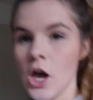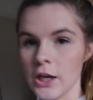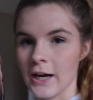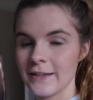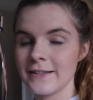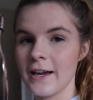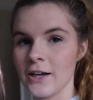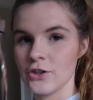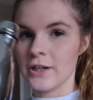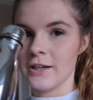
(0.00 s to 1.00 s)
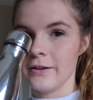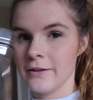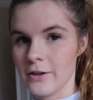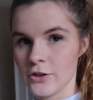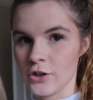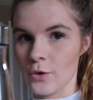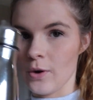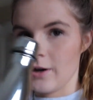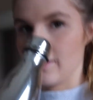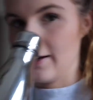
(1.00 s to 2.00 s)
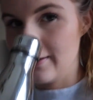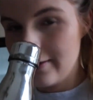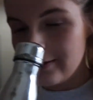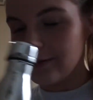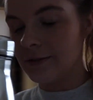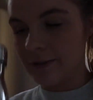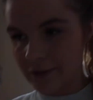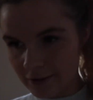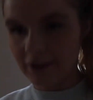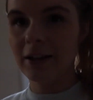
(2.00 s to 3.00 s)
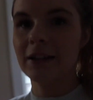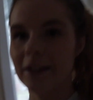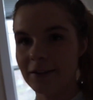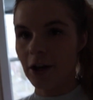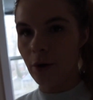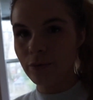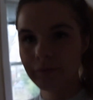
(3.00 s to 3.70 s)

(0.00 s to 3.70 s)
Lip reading: Gotta stay hydrated. Drink water, kids. Let's go.